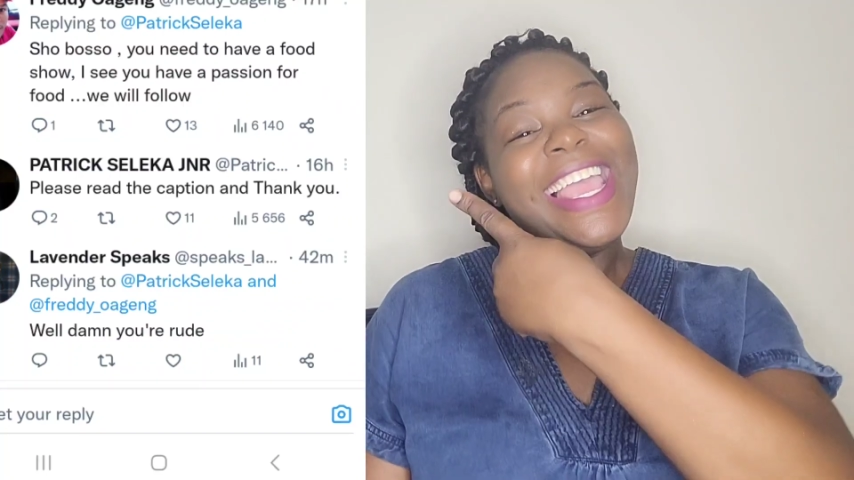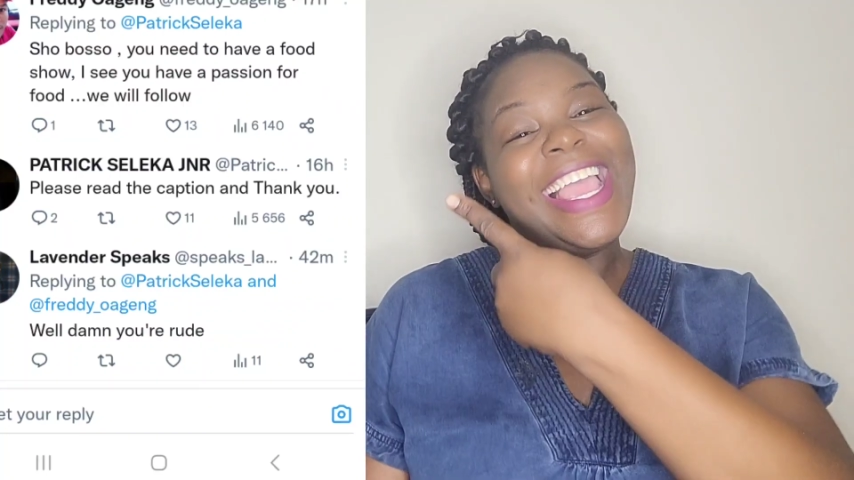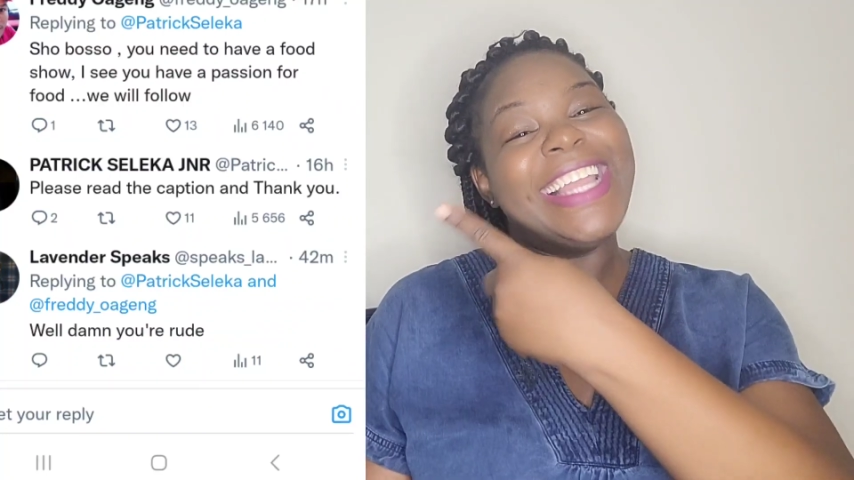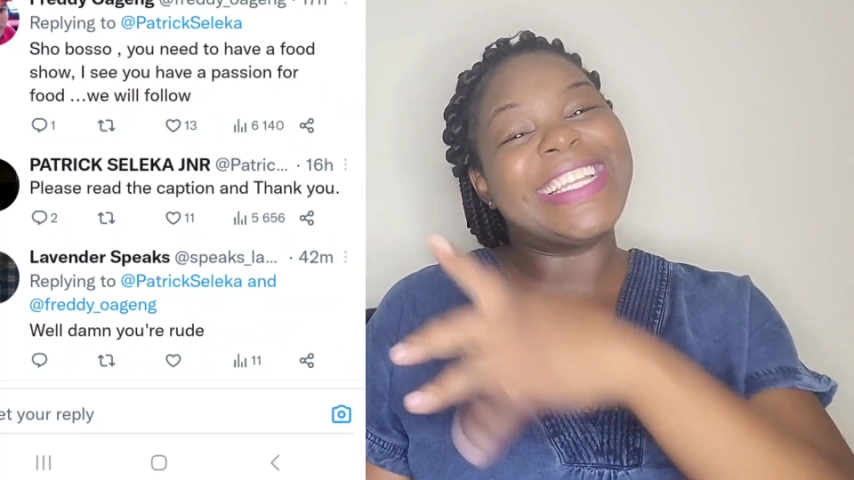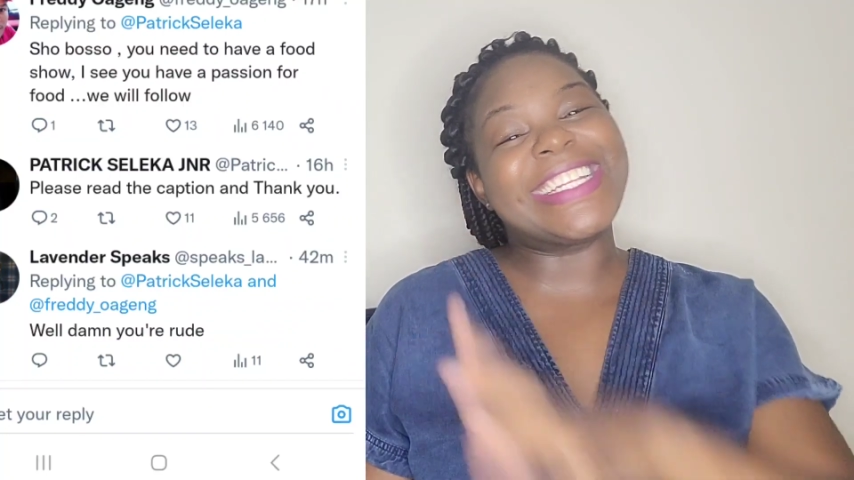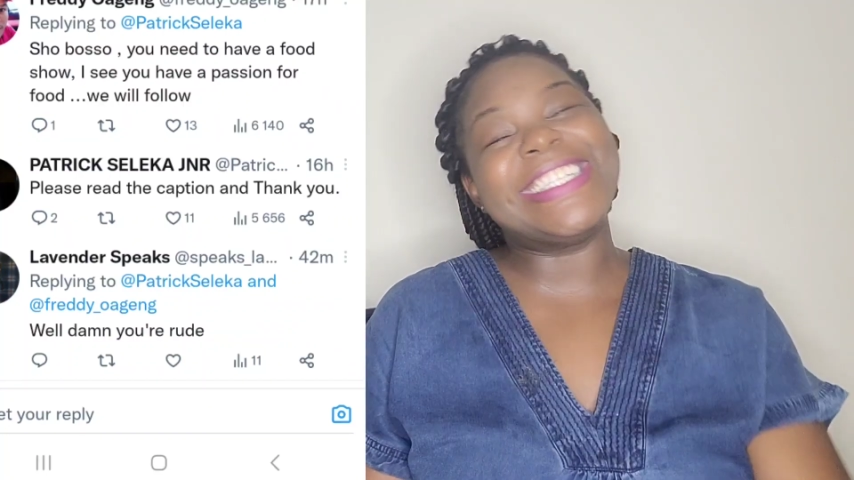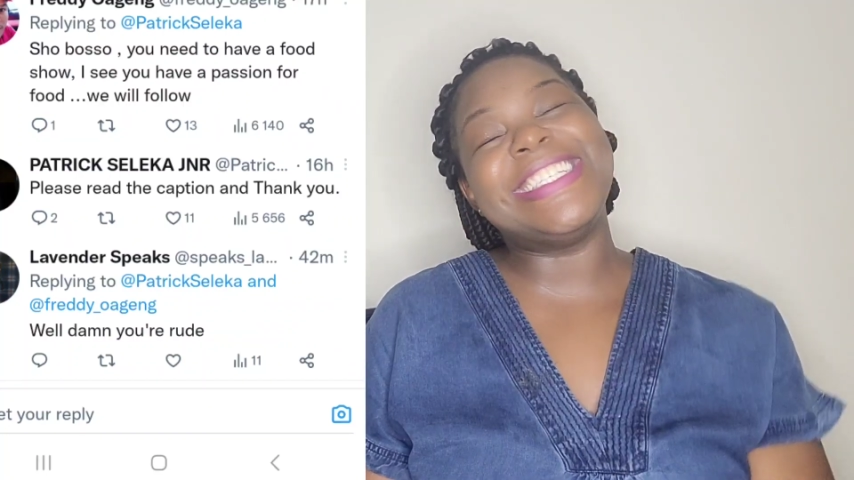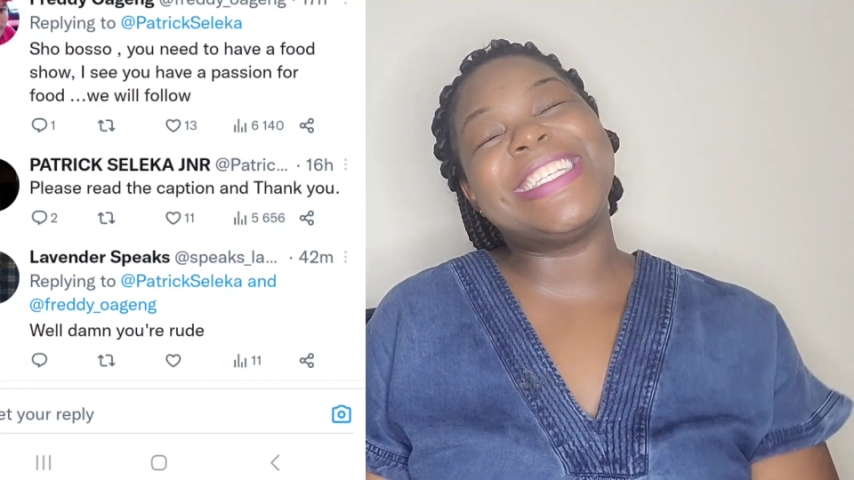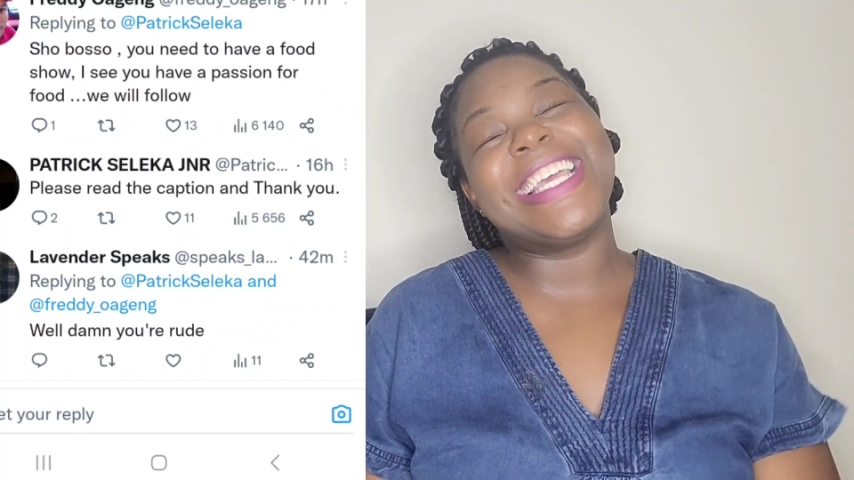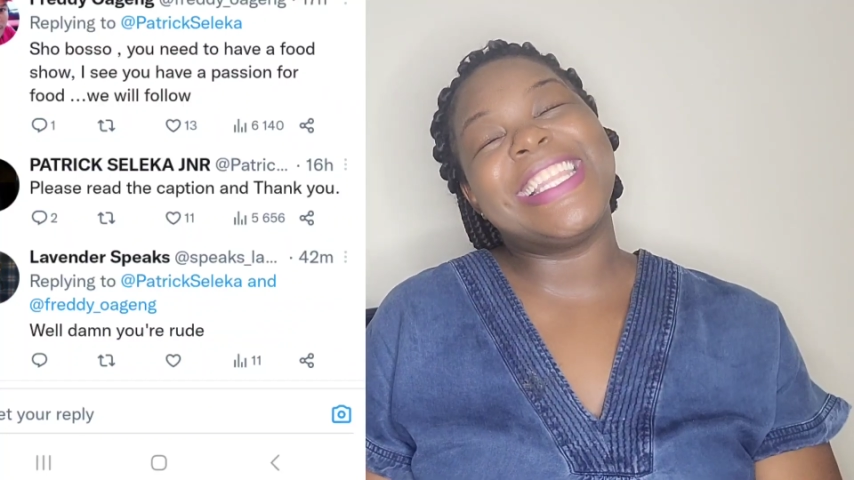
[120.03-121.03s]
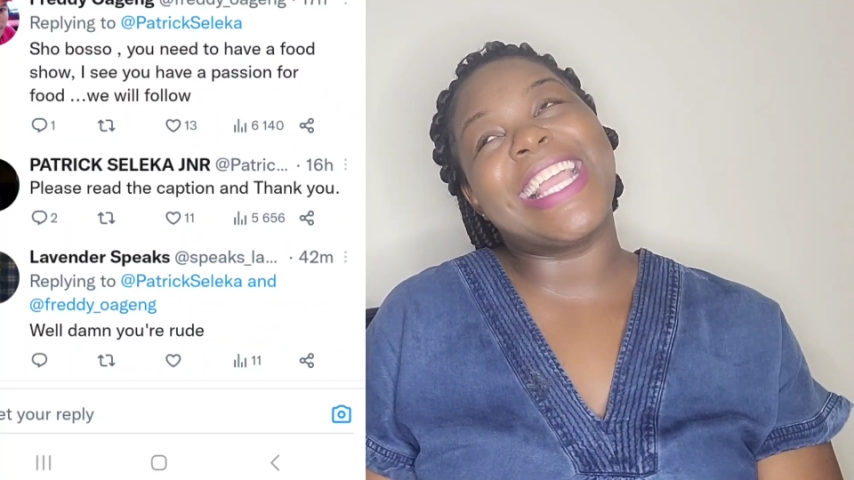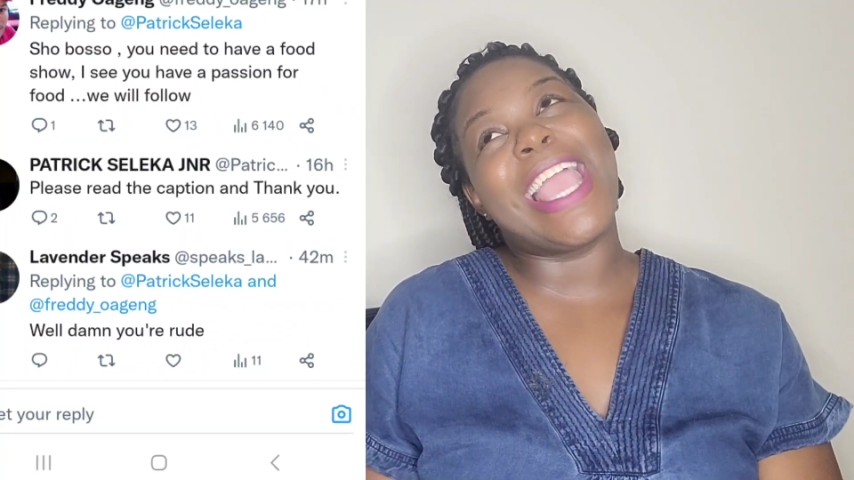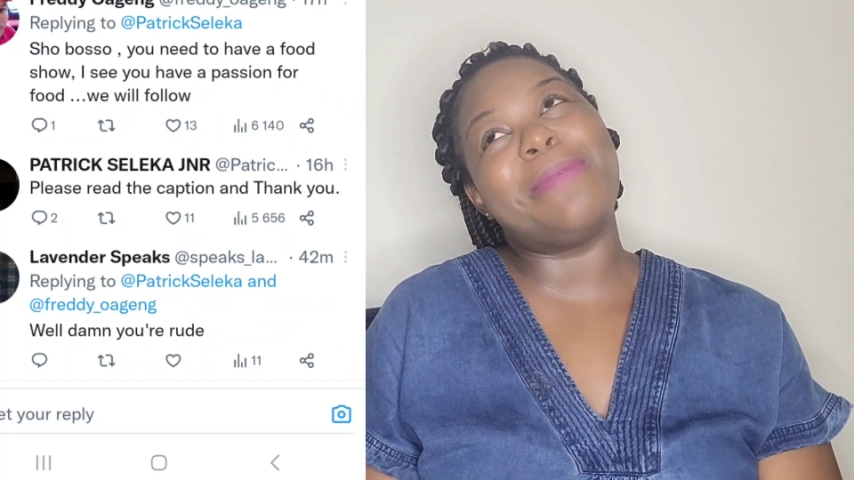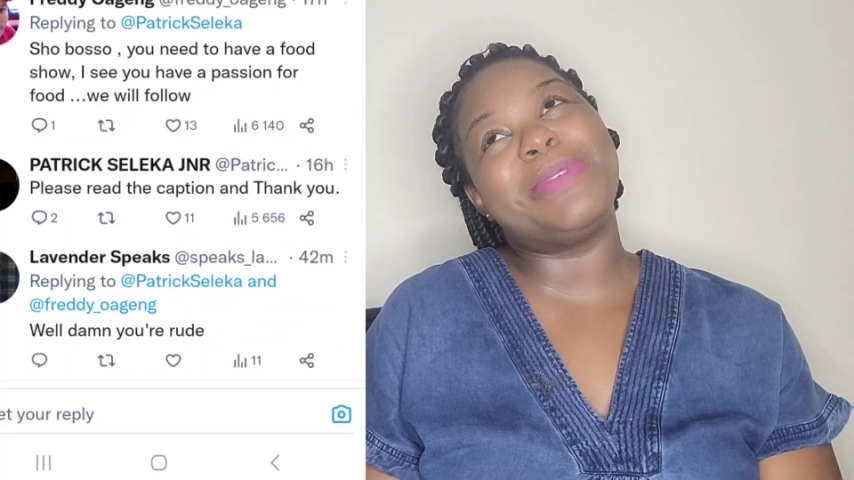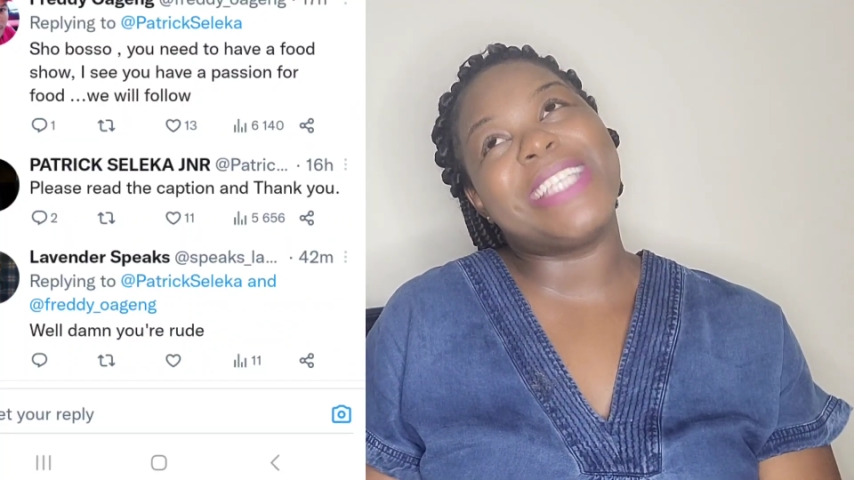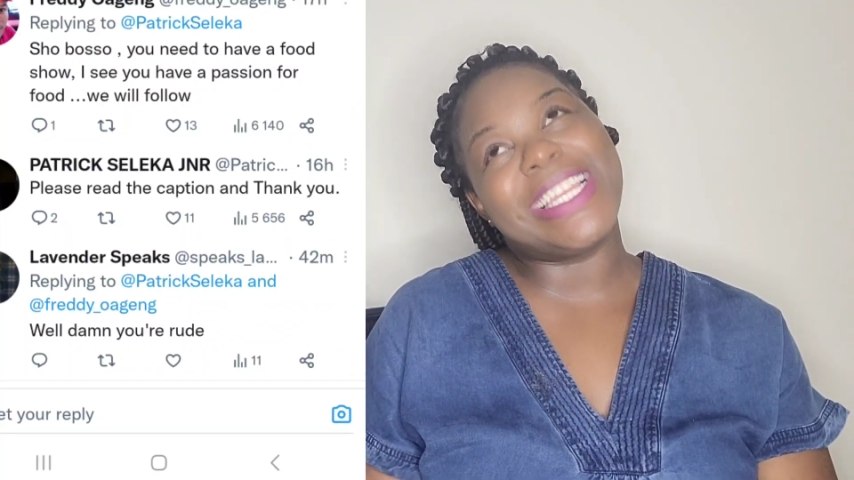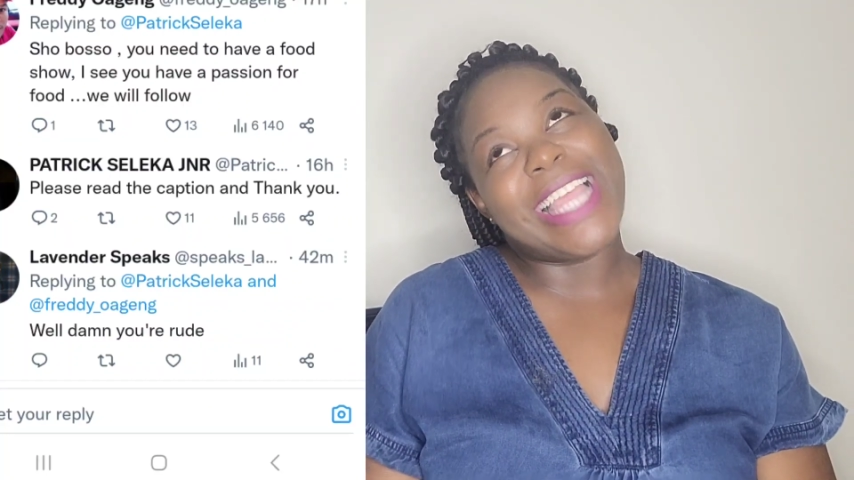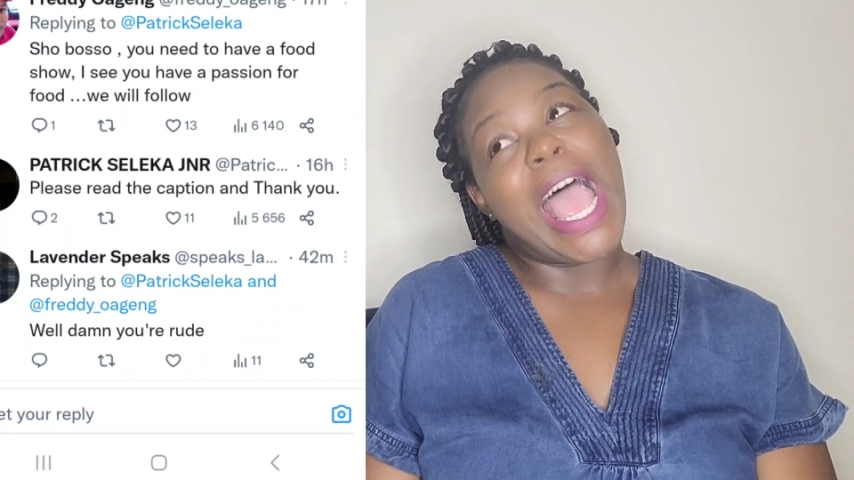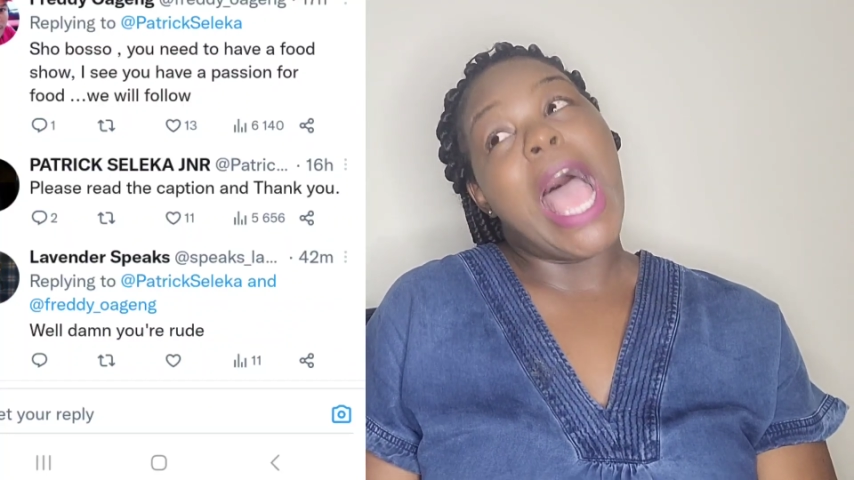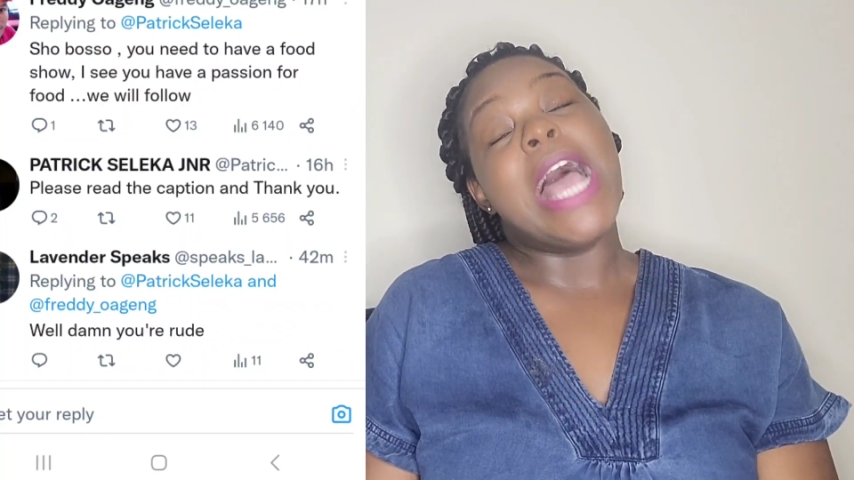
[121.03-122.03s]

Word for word: and read the caption